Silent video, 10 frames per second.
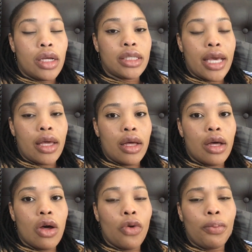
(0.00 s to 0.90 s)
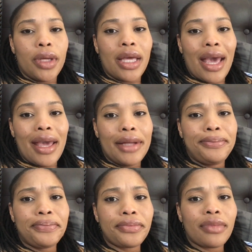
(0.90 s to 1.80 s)
take a OPK
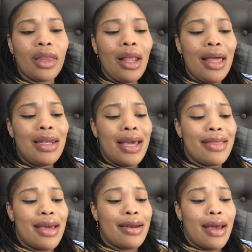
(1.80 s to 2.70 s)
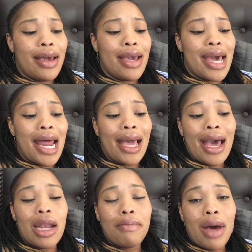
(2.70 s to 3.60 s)
late that night, and I
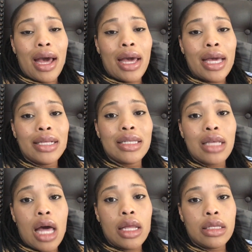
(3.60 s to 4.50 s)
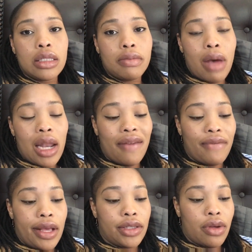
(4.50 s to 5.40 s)
got my solid smiley
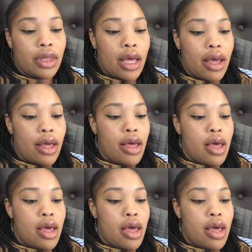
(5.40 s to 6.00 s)
face on that.